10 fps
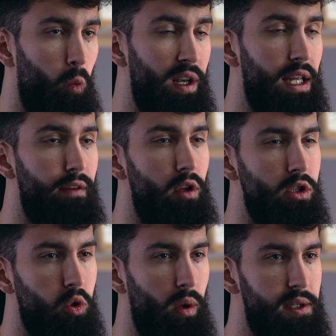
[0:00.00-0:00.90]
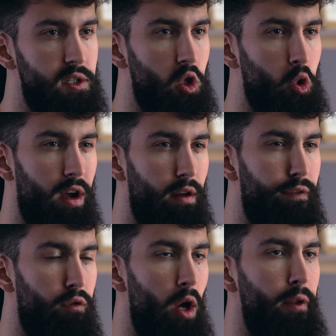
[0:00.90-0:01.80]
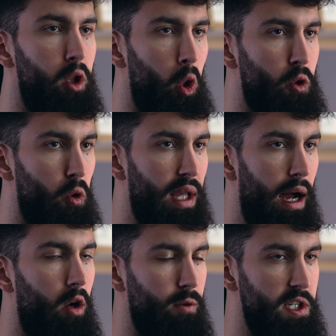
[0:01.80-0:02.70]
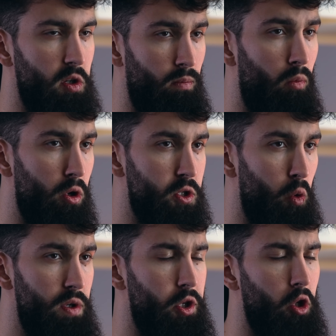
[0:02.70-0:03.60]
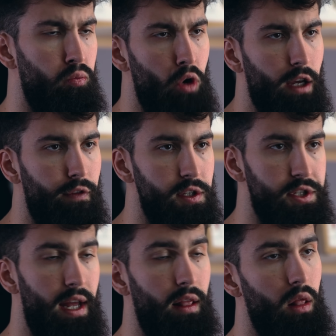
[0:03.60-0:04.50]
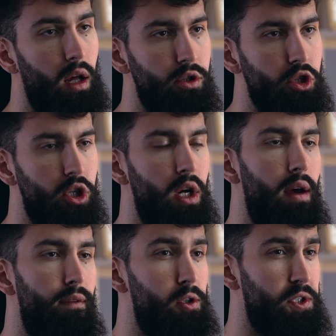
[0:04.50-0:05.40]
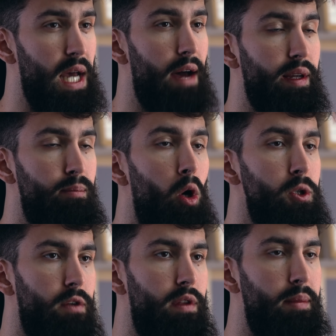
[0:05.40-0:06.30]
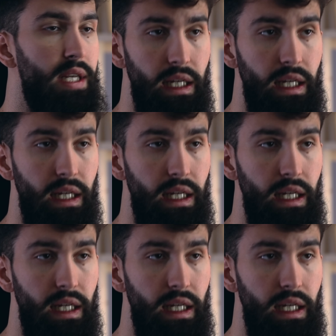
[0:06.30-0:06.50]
when given a choice, try to front load your calories more so into your breakfast and lunch versus having most of them in the